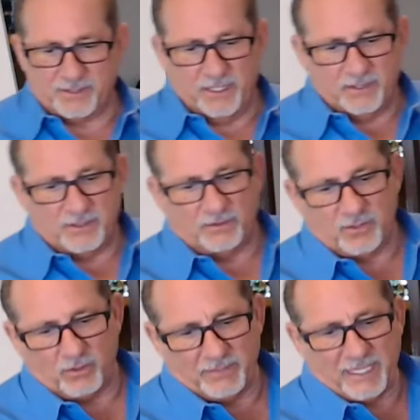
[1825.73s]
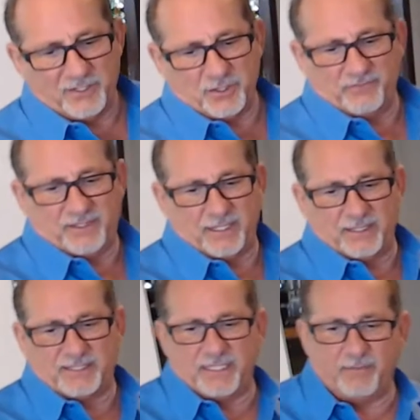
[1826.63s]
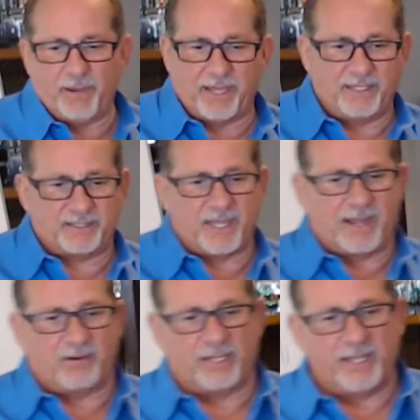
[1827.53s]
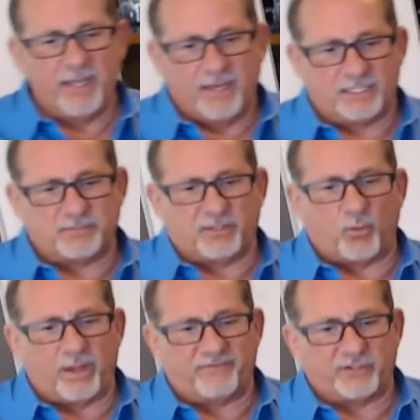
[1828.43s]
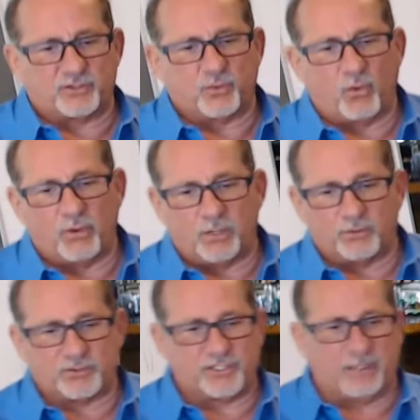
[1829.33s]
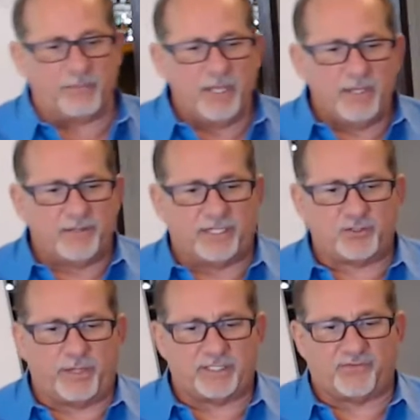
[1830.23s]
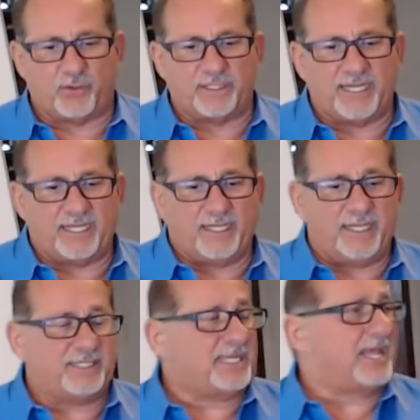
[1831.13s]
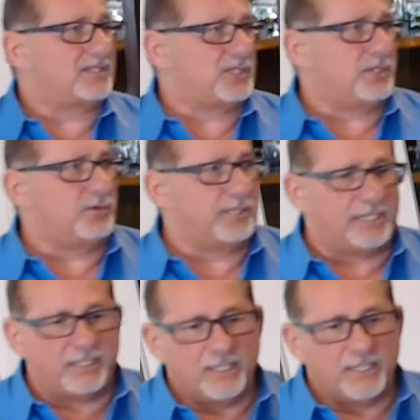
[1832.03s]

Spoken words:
So termination of tenancy by entirety. Husband and wife control ownership. They transfer indebtedness as a unit.